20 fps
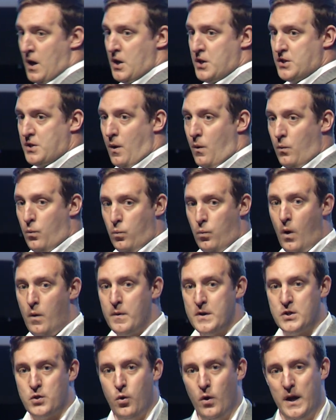So what we're
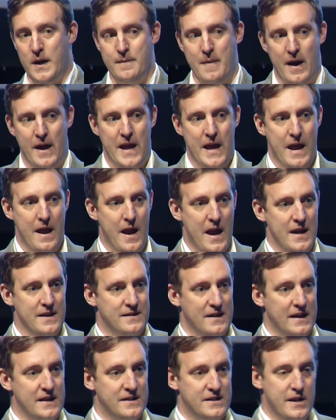talking about here is a